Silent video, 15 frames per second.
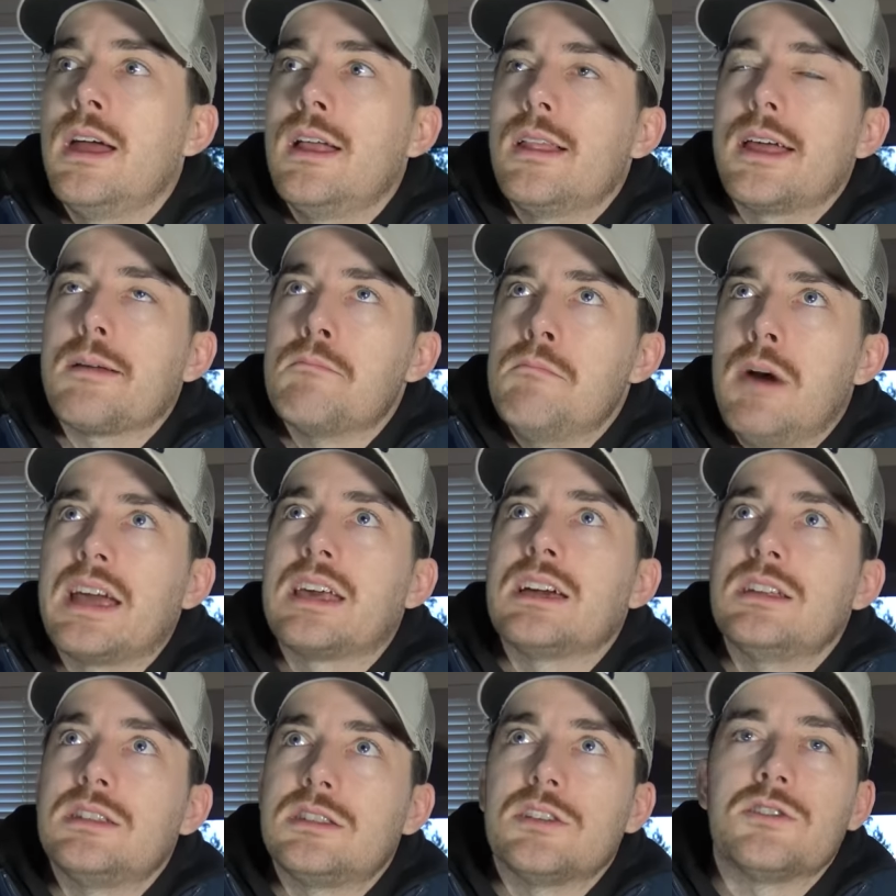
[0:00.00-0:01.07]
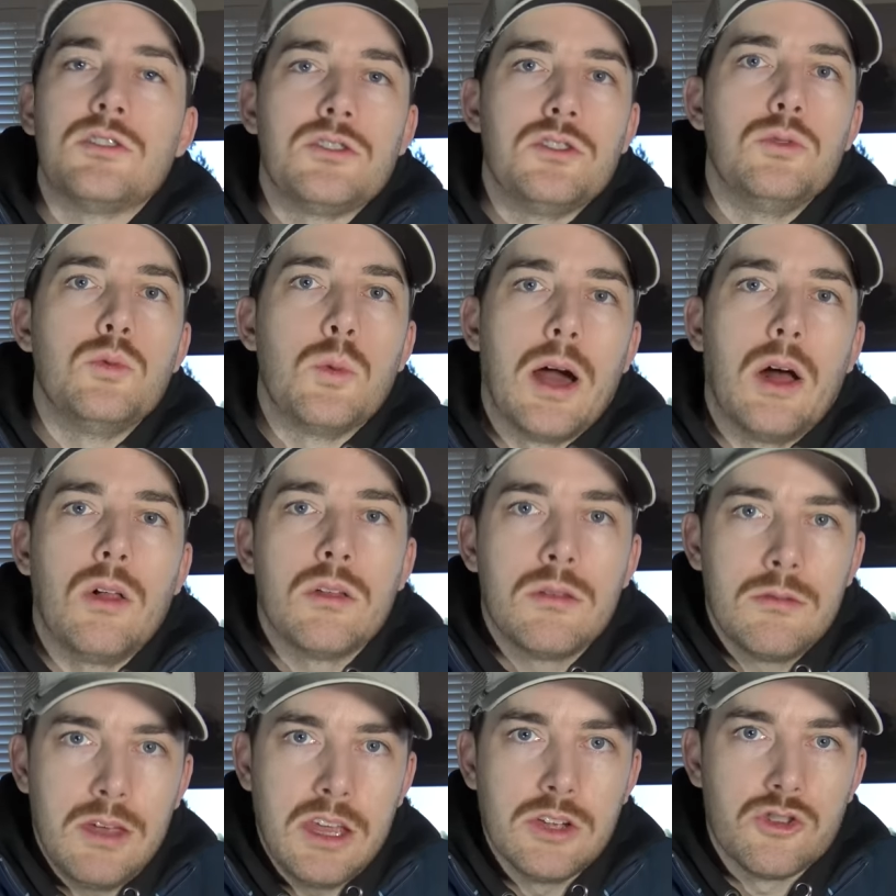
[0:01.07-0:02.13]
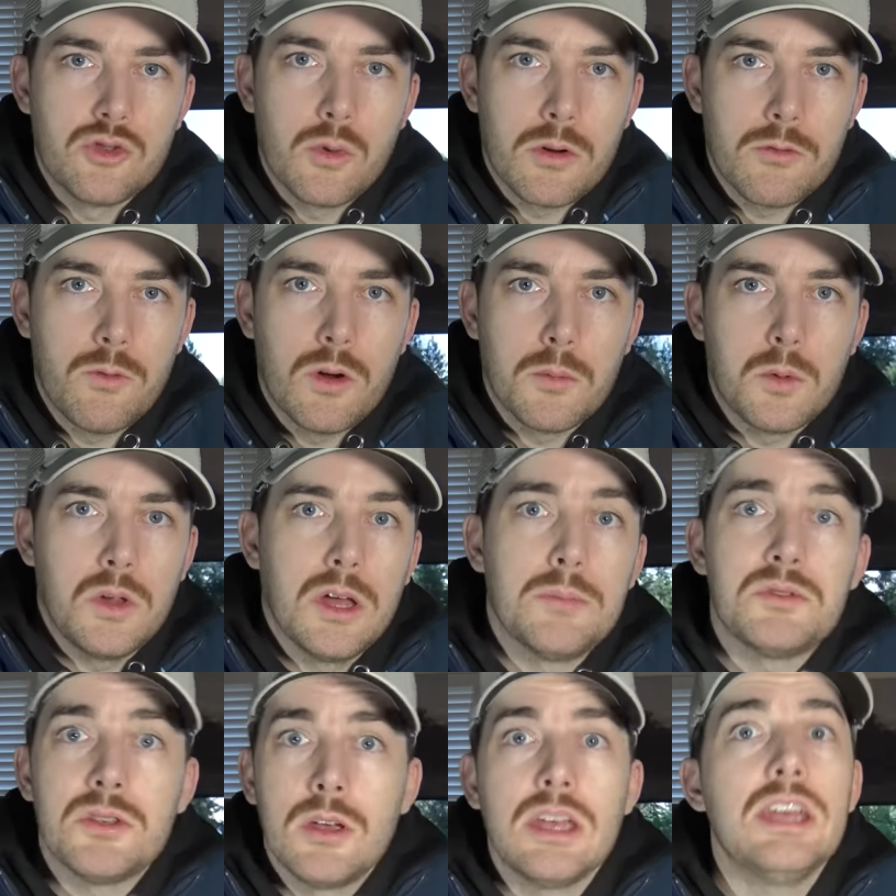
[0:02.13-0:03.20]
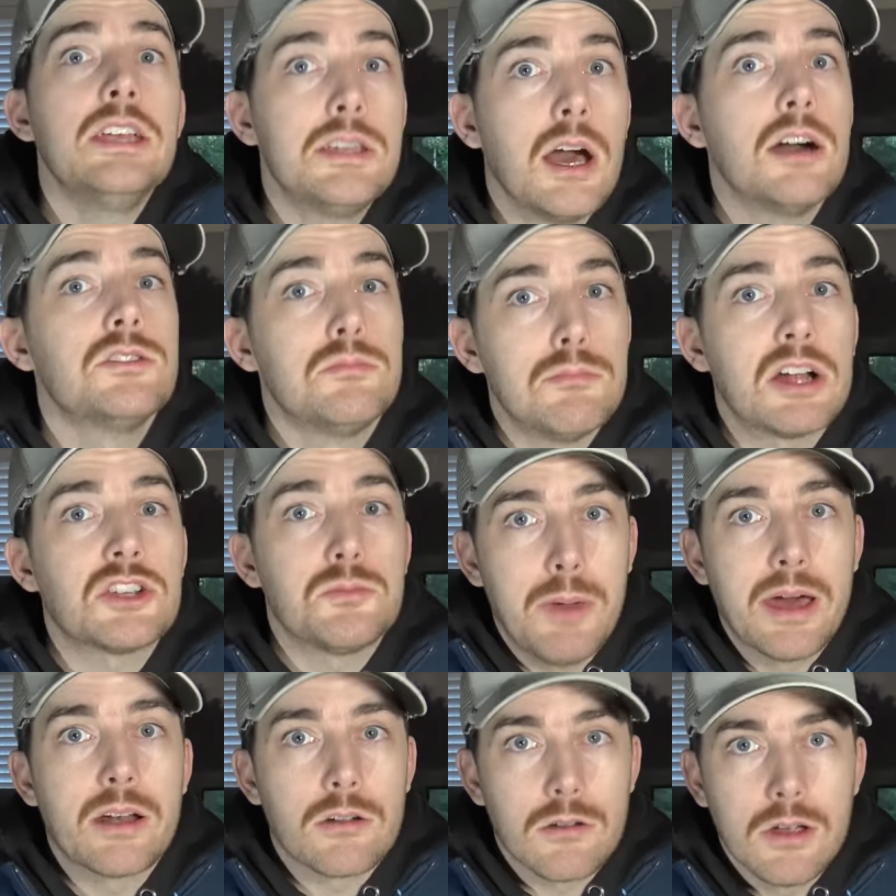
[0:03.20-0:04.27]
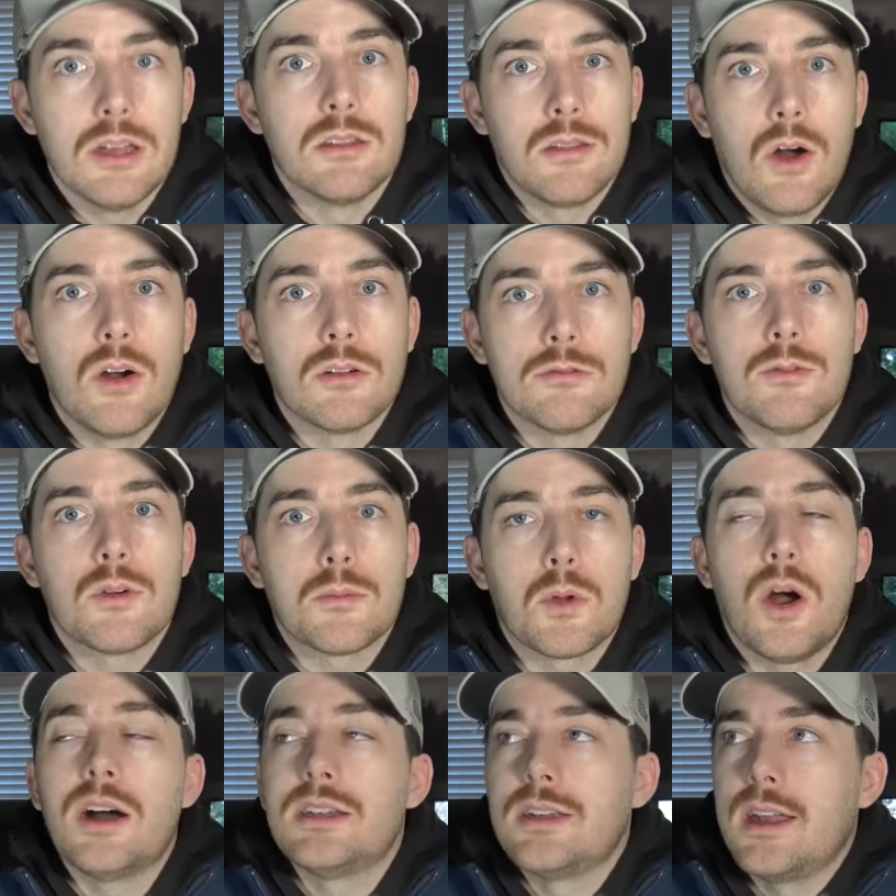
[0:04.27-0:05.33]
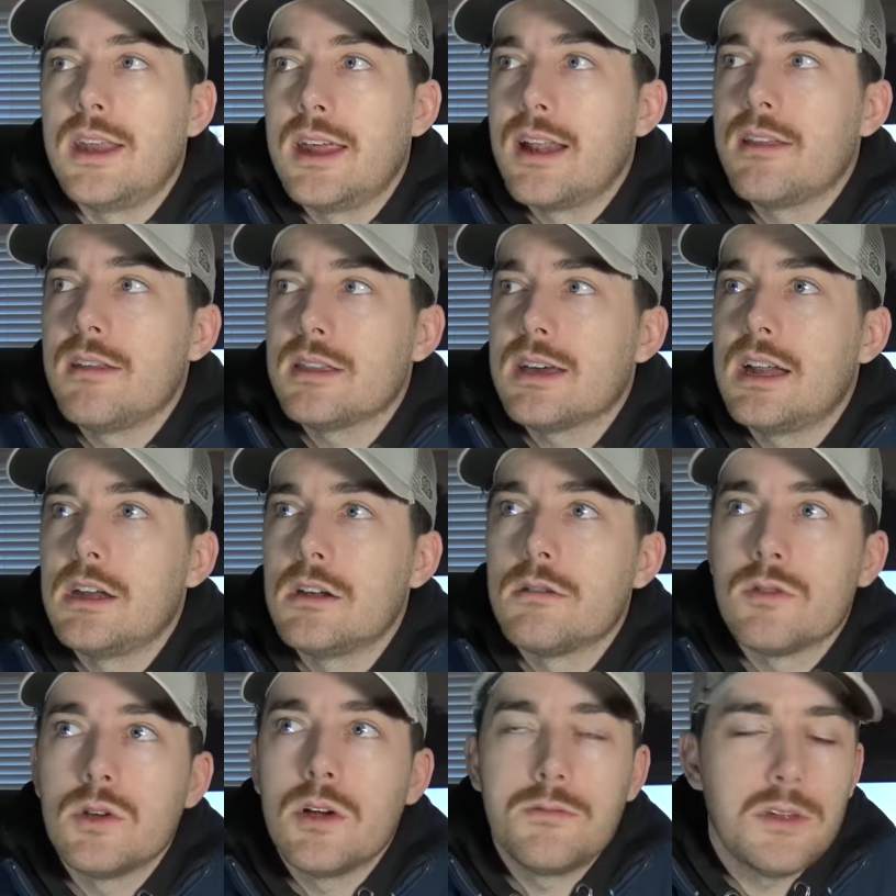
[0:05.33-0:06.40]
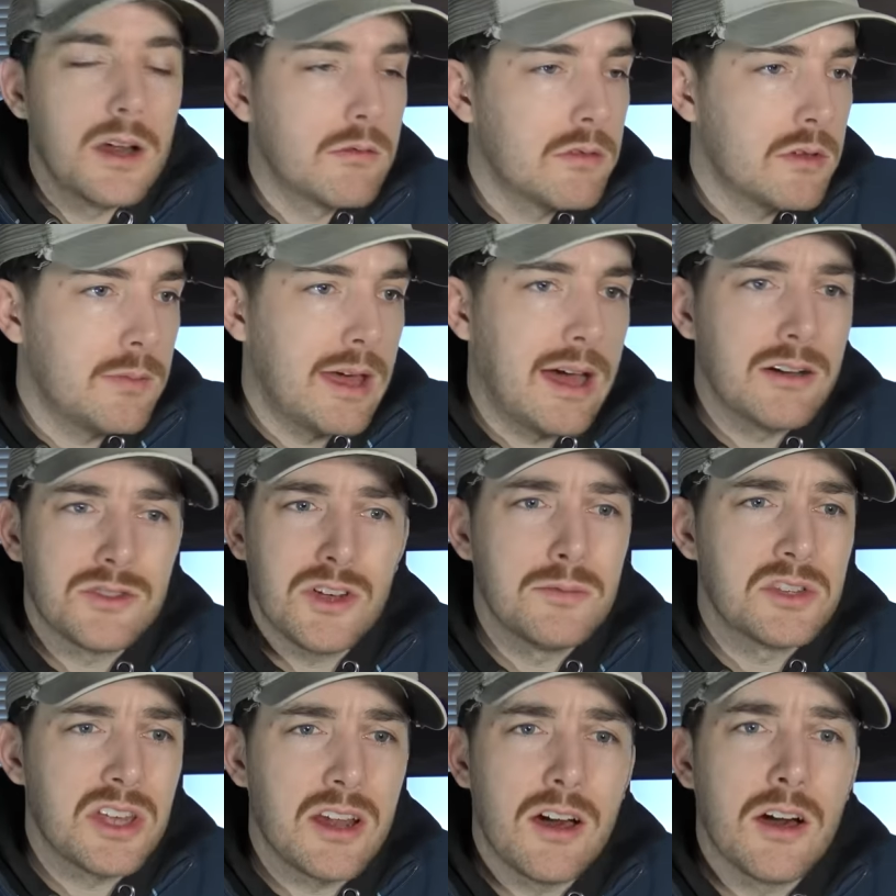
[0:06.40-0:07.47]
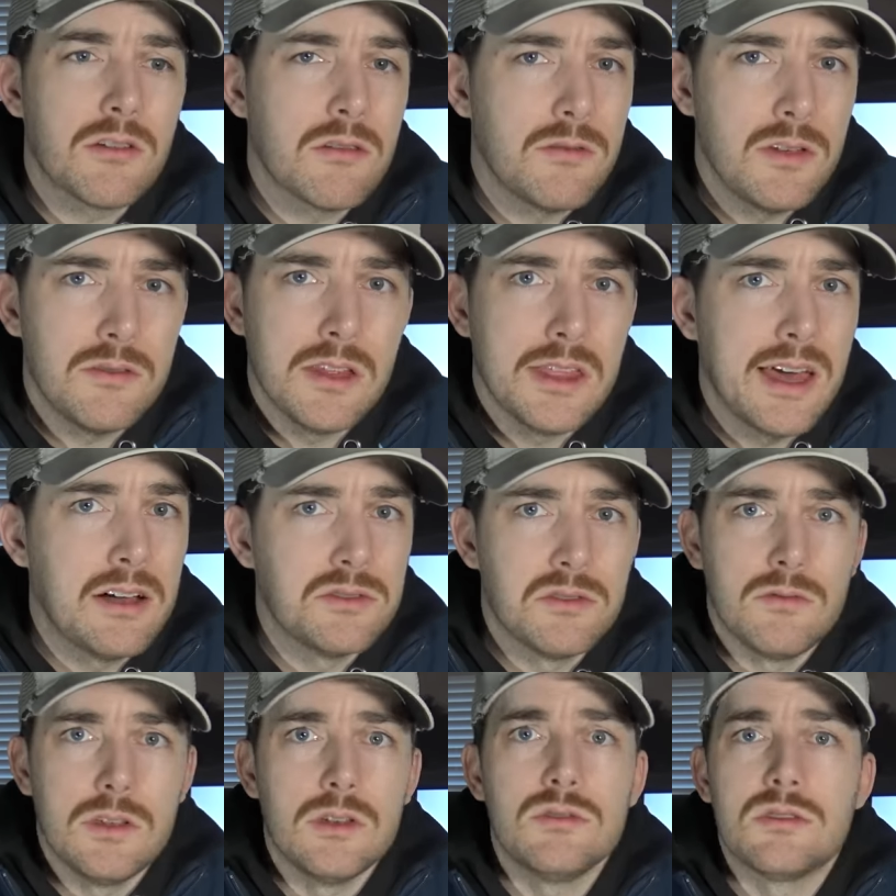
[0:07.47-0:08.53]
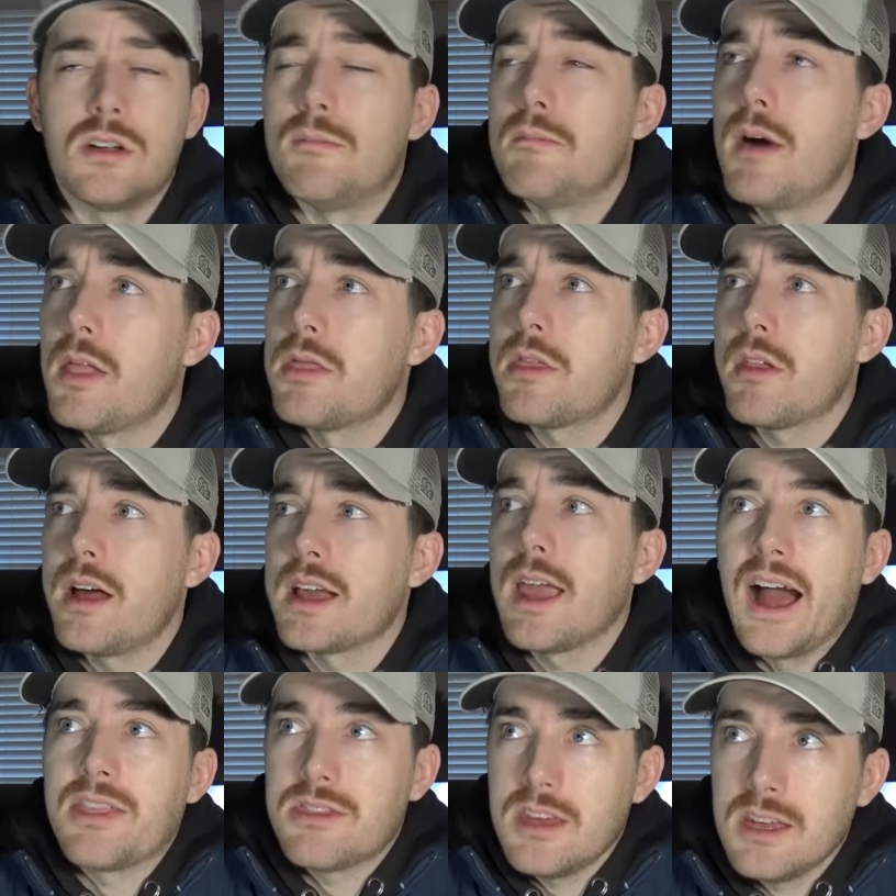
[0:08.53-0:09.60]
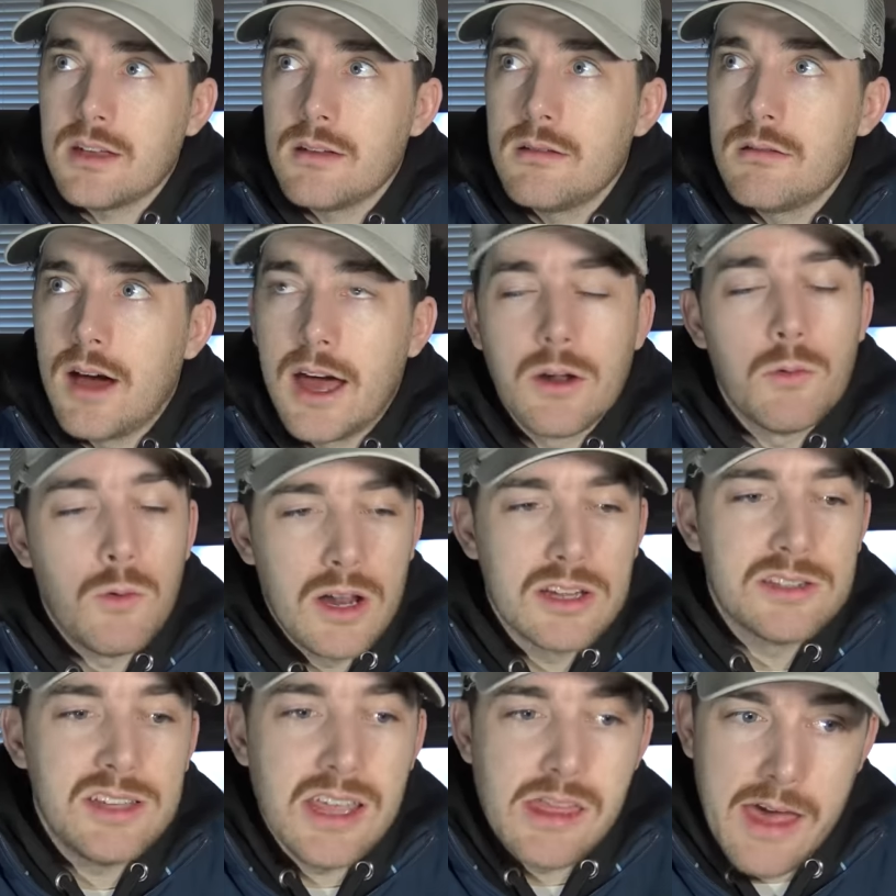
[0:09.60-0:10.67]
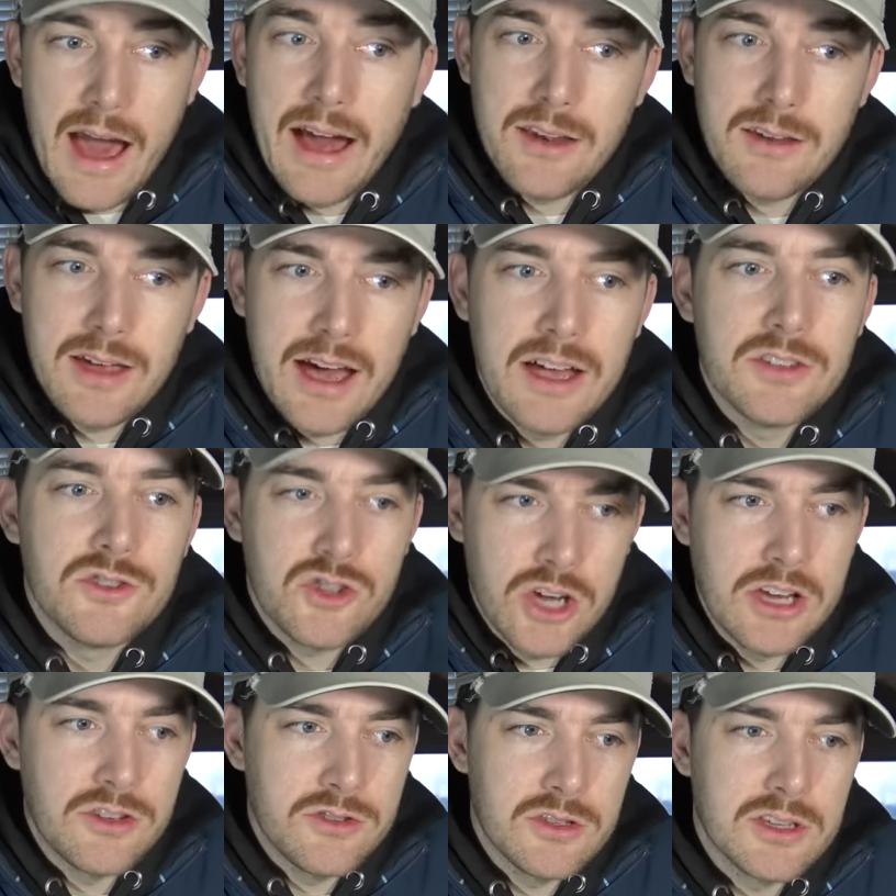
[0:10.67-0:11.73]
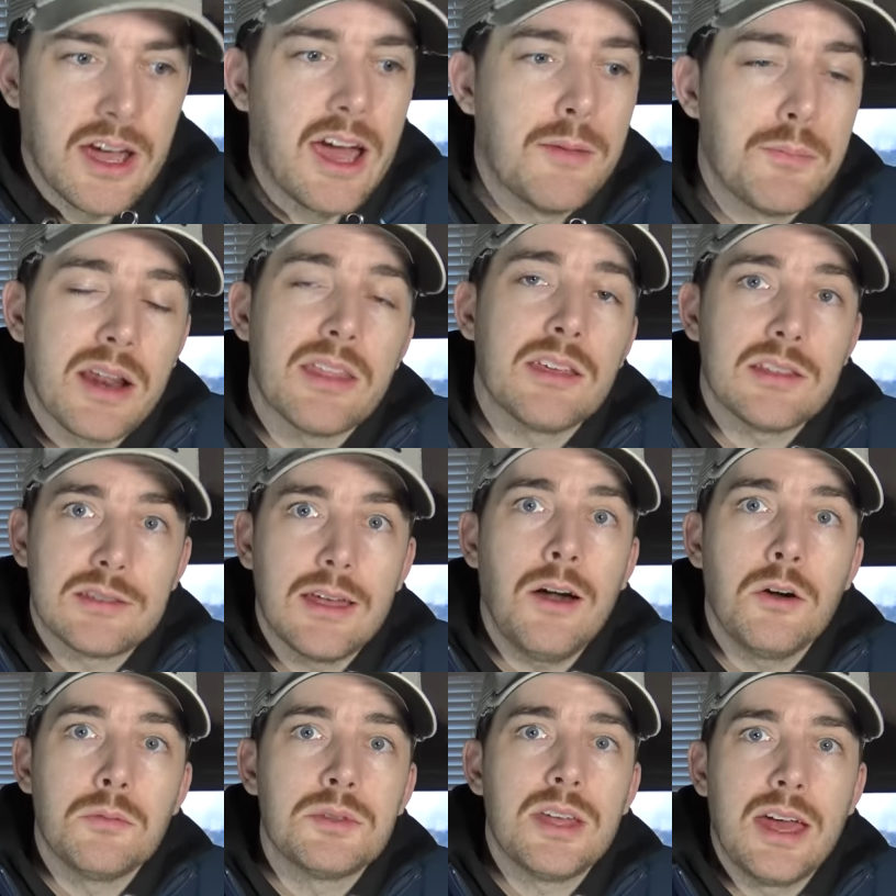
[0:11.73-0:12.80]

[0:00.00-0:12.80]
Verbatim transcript: Like Micah doesn't do well in short form clips. He does much better in long form content. And I think that interview I've done with him now, it's almost at 150,000 views in a month. Like I think I don't want to say that has changed the tide, but I think it's helped.